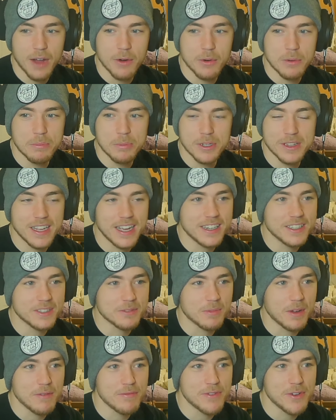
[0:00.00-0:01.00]
would put that as
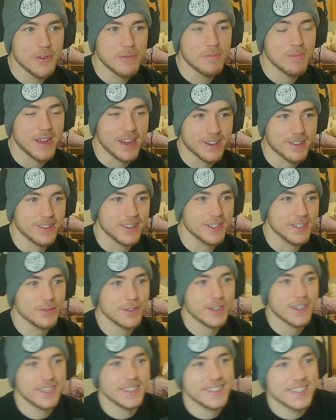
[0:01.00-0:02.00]
my phone background if
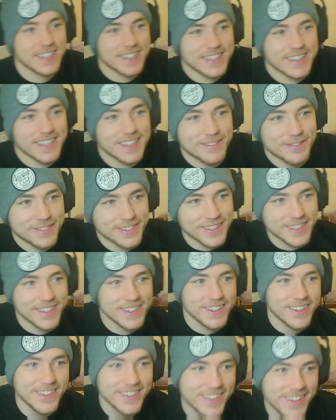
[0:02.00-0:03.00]
I had taken that
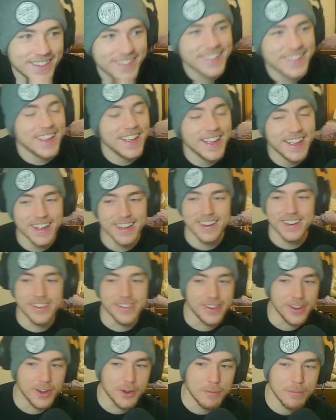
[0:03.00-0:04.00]
video.
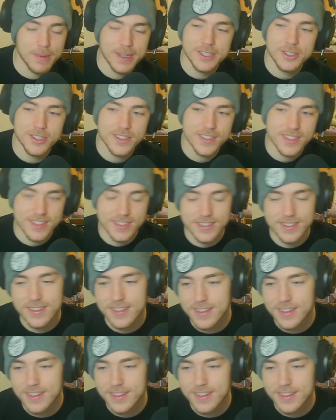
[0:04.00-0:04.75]
No bitches?